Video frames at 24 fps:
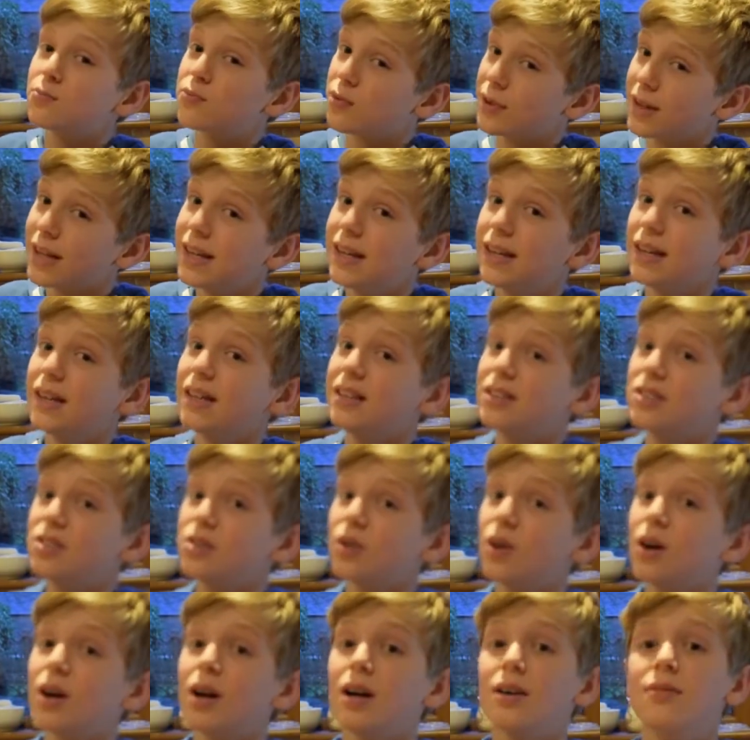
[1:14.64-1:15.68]
preheat
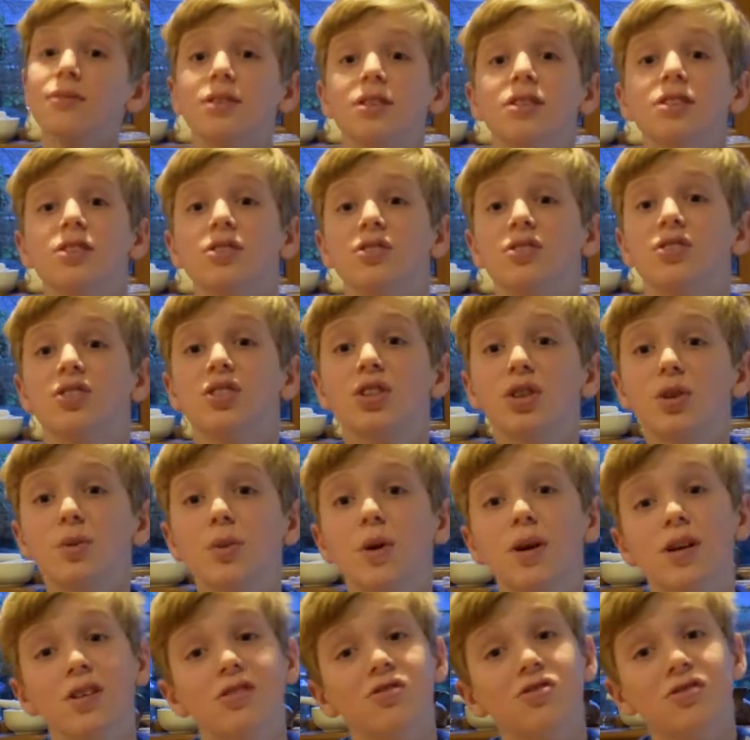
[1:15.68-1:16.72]
your oven to
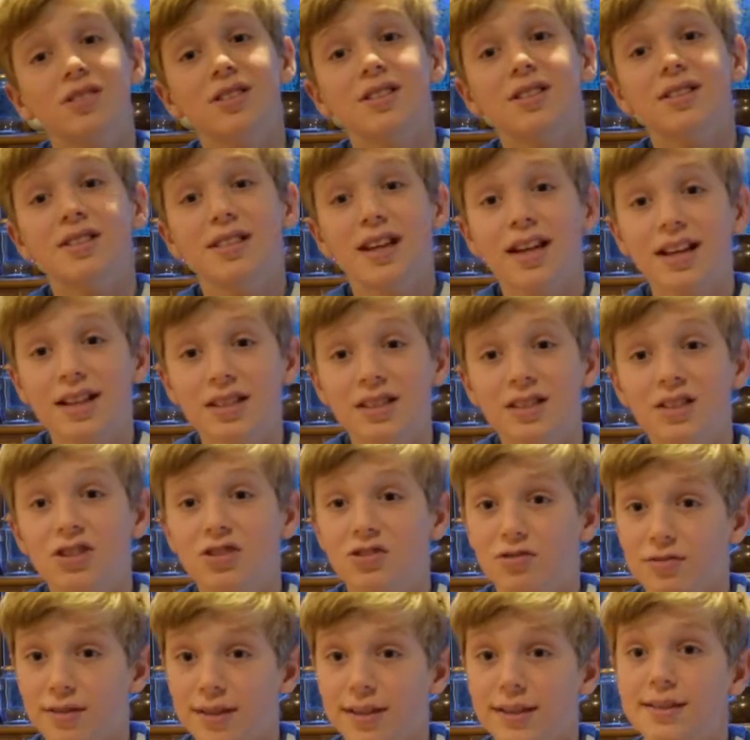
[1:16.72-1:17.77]
210
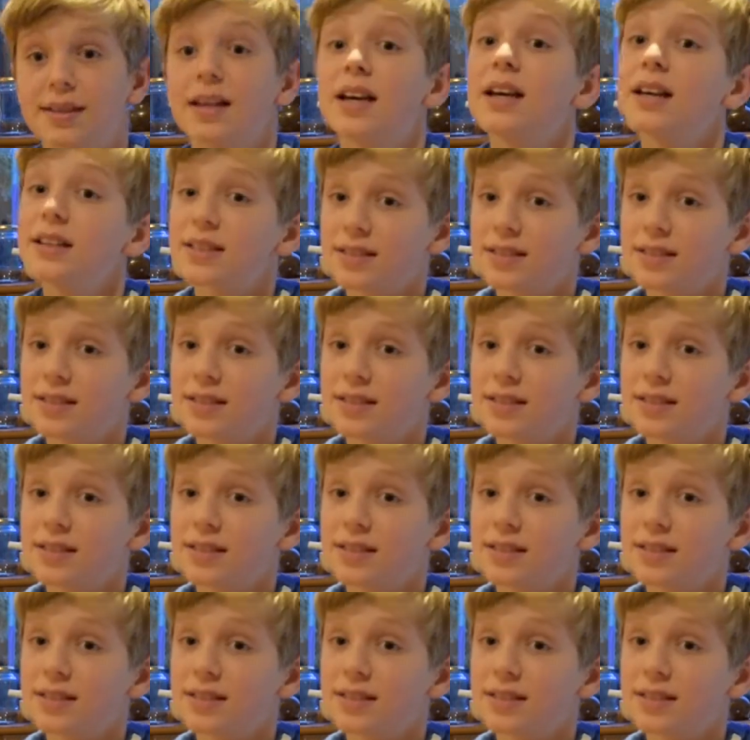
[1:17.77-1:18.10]
degrees